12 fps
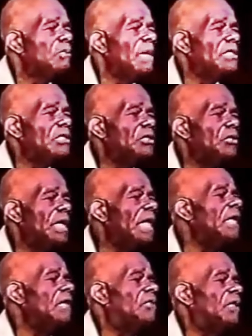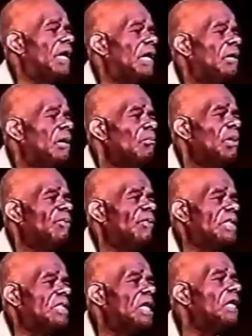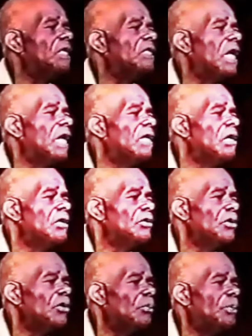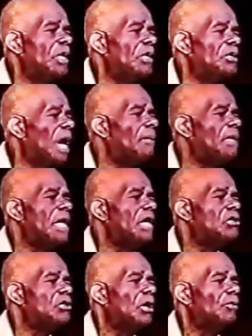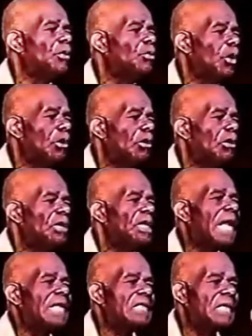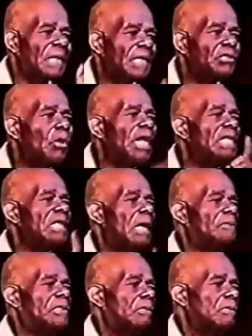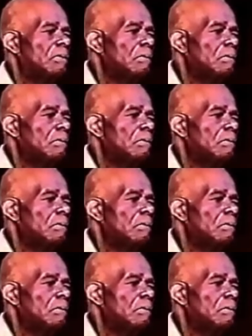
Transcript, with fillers: was meant to do anything but facilitate European domination of the world. And I said there's no exception.